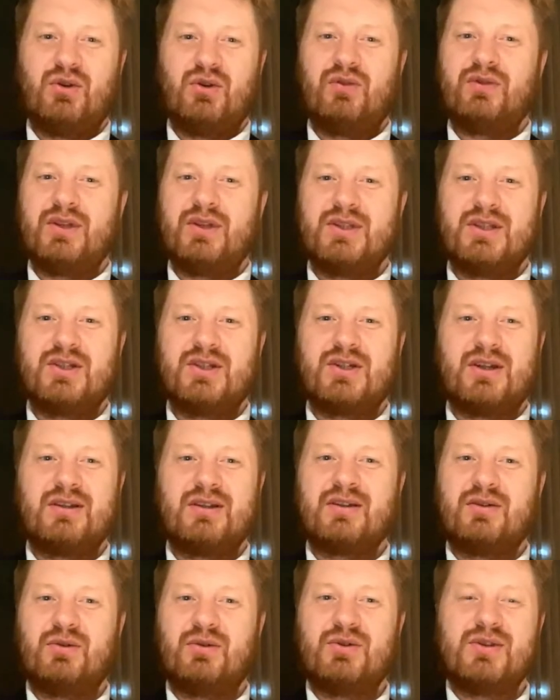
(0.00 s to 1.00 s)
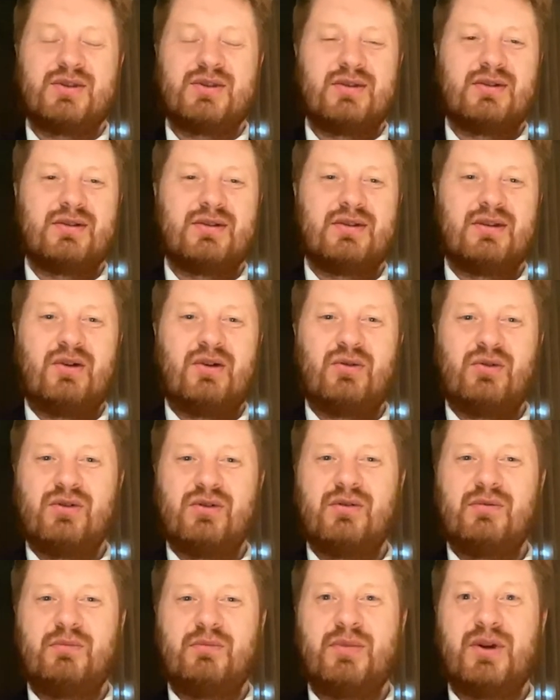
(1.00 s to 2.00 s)
girlfriend Sijana, who is now
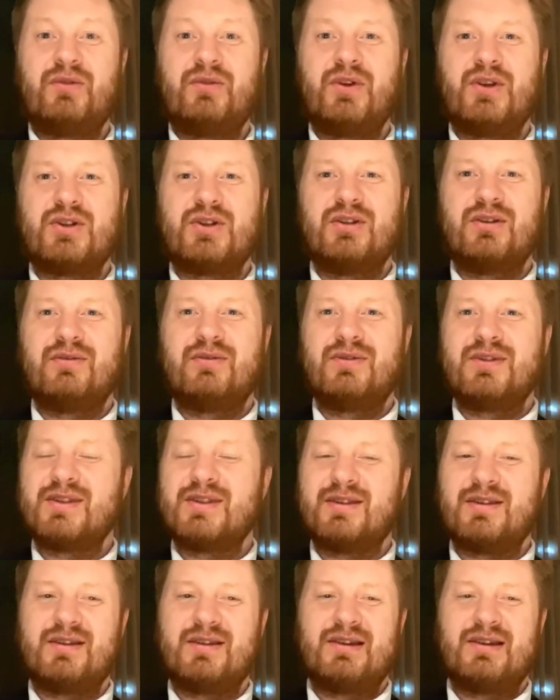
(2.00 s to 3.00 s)
professional with